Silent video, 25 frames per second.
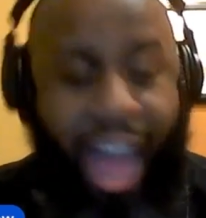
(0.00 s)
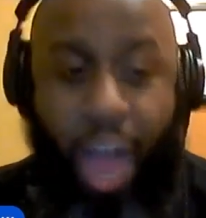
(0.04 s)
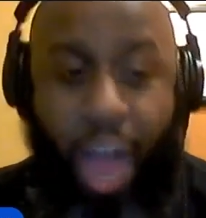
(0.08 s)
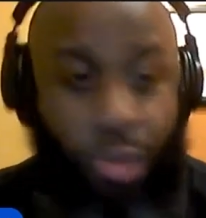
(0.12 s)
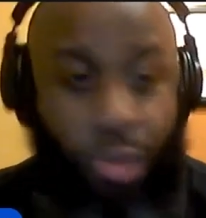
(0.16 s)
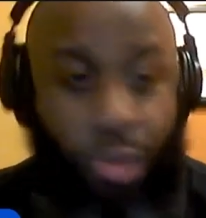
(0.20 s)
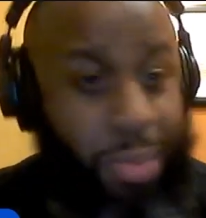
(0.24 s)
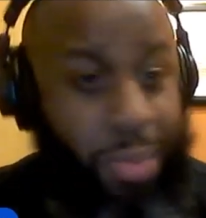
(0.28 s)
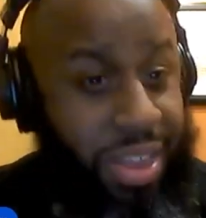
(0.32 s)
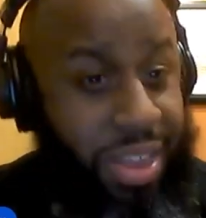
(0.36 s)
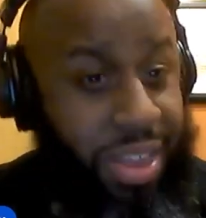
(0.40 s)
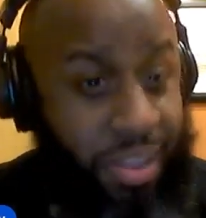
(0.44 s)

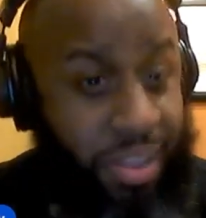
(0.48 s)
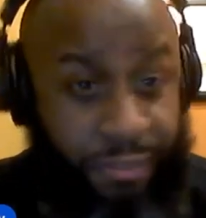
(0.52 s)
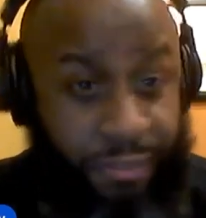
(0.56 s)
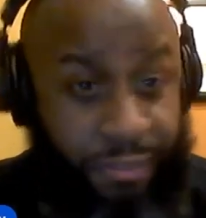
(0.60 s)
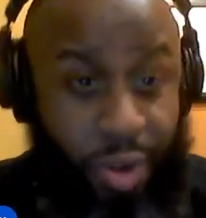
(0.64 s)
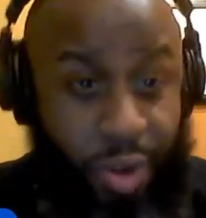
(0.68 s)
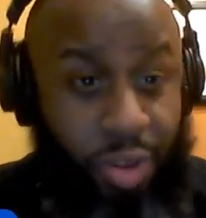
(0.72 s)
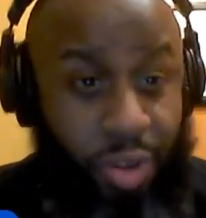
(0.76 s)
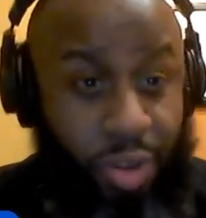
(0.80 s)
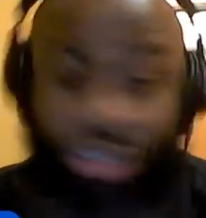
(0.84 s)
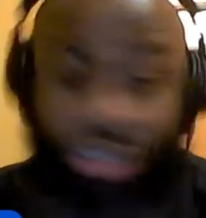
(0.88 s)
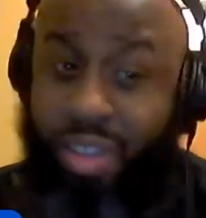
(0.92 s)
will be the
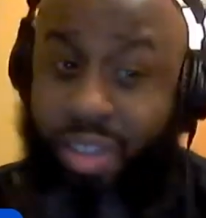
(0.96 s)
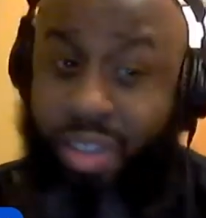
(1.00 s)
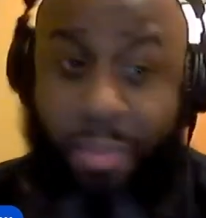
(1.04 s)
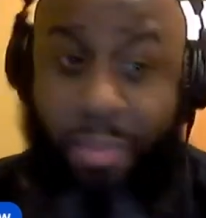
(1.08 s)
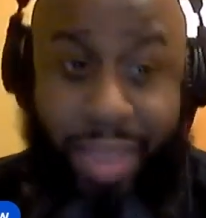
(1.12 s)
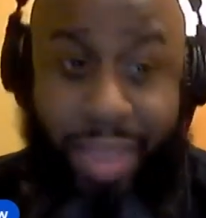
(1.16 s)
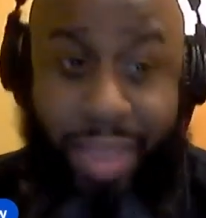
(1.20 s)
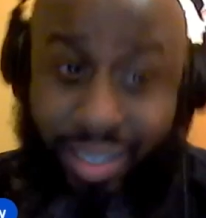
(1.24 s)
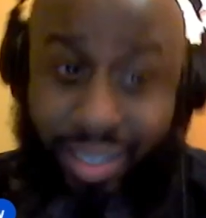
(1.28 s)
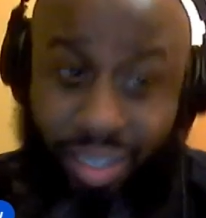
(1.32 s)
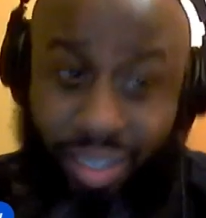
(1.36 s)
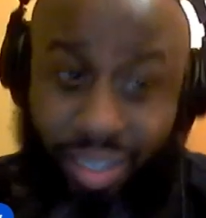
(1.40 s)
first to
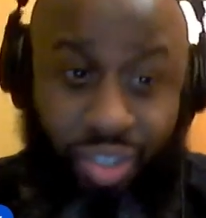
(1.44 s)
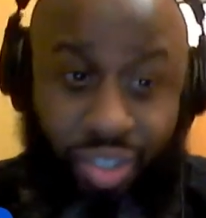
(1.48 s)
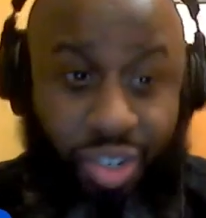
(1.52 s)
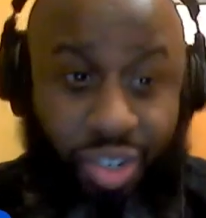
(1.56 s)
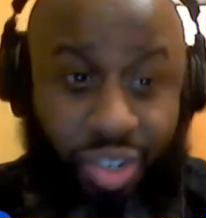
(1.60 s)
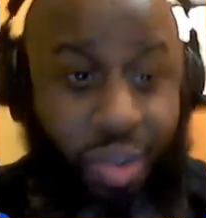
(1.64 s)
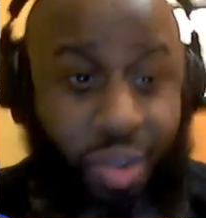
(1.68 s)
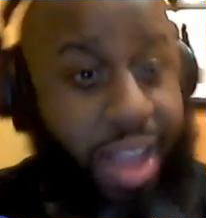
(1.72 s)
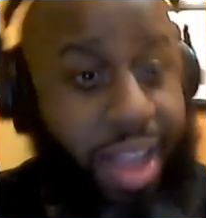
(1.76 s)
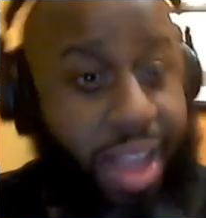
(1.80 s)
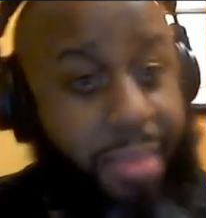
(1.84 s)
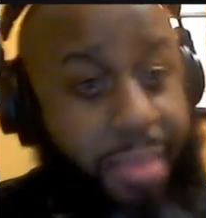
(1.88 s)
message
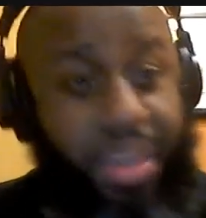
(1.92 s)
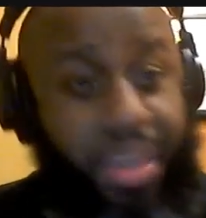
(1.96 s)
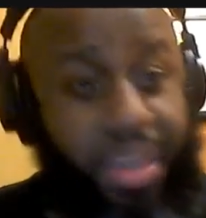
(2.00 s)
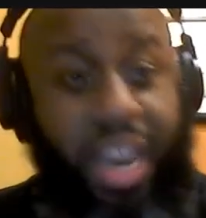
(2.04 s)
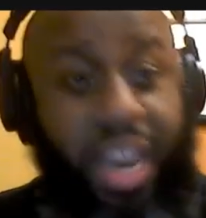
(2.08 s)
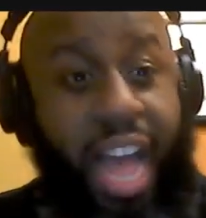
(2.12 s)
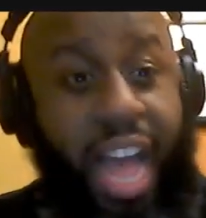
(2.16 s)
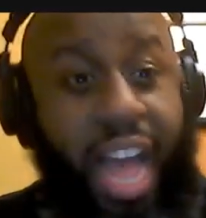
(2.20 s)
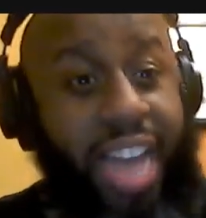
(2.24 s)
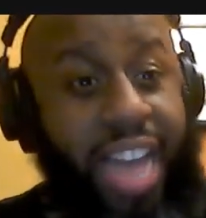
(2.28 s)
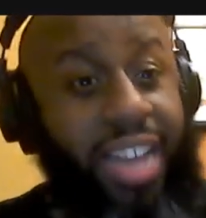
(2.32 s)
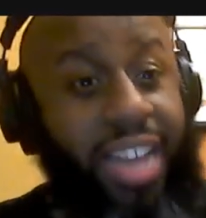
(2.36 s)
you and be
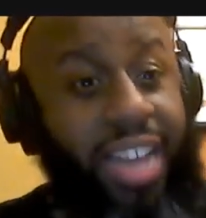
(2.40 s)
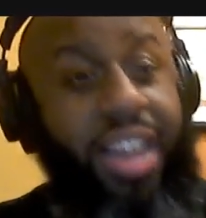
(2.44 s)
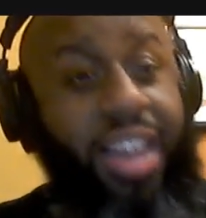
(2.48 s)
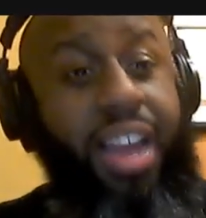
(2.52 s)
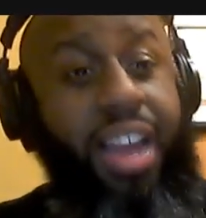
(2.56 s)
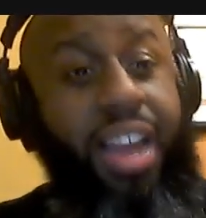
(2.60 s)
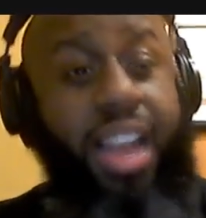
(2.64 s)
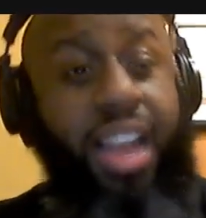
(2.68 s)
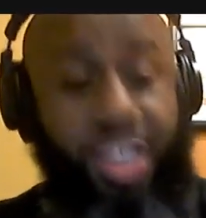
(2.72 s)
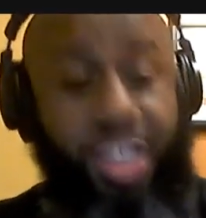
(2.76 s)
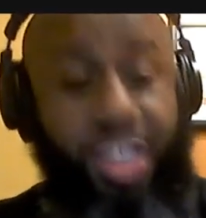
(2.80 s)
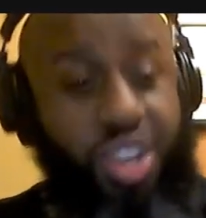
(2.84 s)
like,
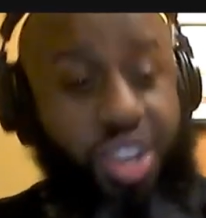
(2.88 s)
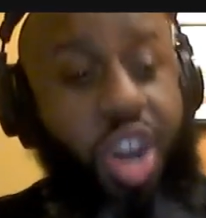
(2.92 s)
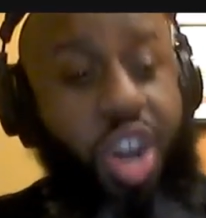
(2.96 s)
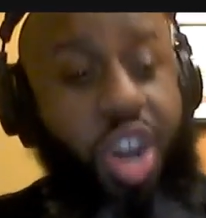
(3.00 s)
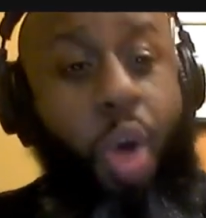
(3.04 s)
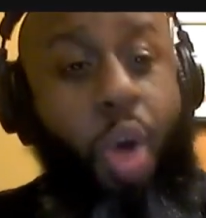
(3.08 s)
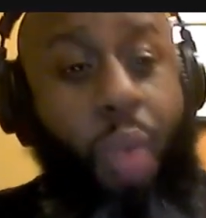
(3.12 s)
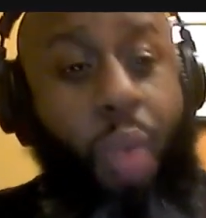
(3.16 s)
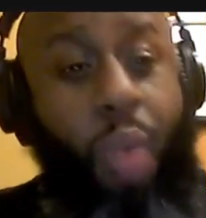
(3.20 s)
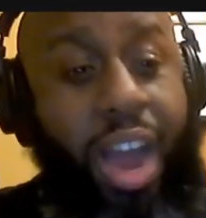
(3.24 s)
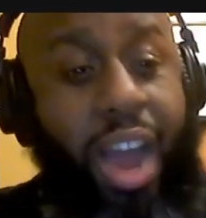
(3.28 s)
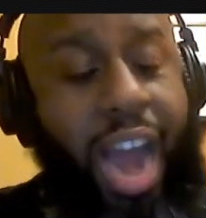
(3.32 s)
you
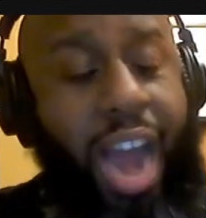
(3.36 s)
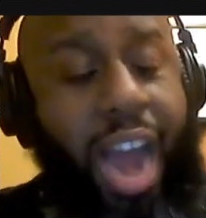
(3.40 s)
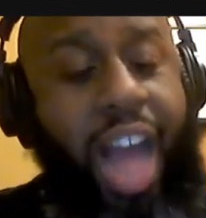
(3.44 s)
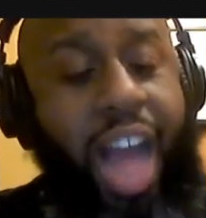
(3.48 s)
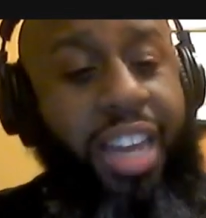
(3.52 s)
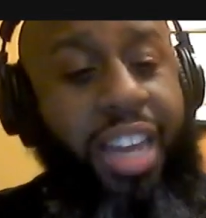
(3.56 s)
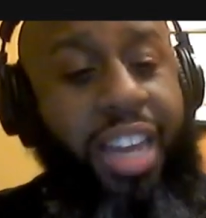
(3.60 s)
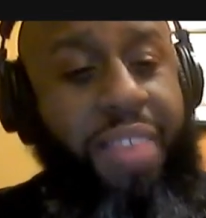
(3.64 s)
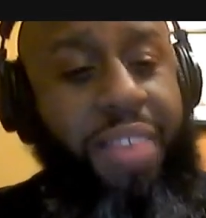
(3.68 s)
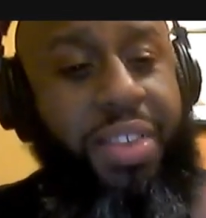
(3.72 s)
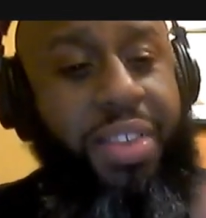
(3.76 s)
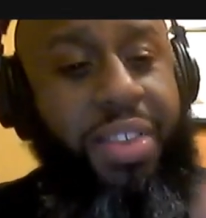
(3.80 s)
know what?
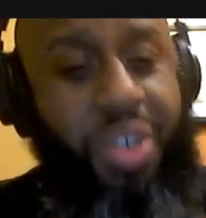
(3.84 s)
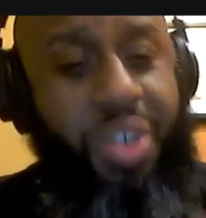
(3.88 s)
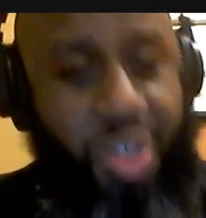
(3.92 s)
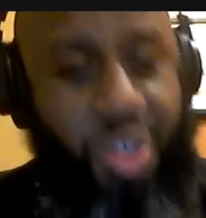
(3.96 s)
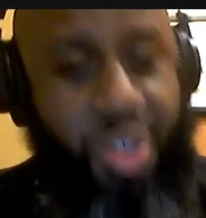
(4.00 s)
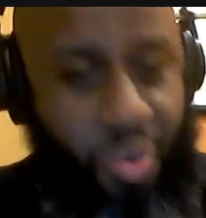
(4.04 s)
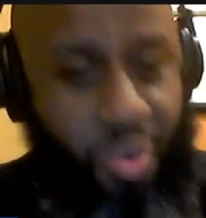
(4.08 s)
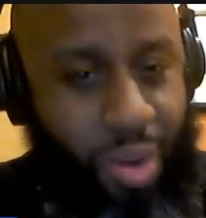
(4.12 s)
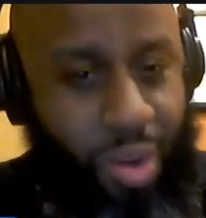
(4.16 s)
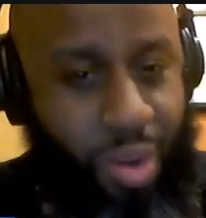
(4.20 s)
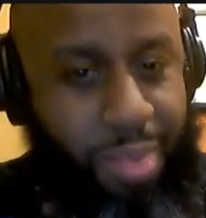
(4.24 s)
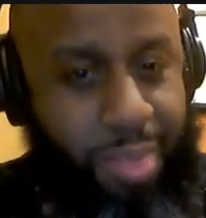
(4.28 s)
I'll even do
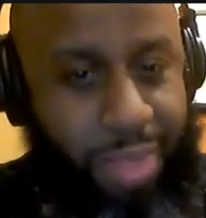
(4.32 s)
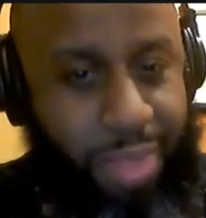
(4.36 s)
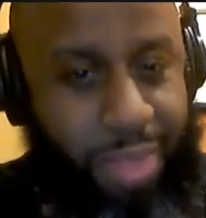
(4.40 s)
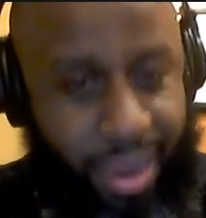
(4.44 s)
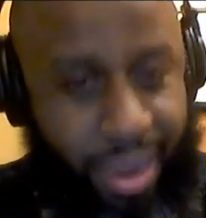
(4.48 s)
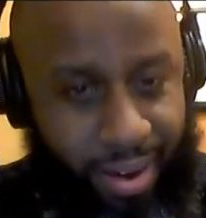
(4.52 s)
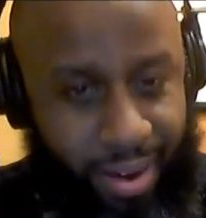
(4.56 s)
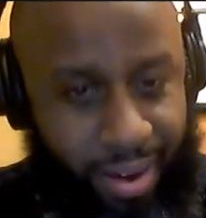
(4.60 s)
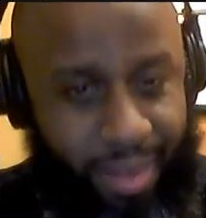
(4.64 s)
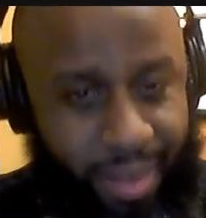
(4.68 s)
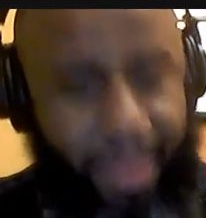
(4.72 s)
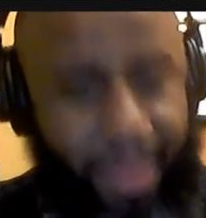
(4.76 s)
you one
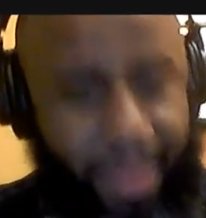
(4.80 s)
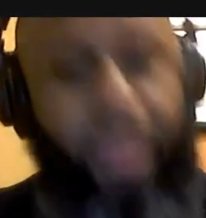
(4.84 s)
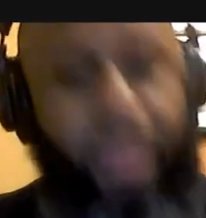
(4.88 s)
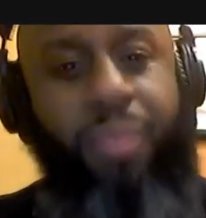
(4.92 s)
better.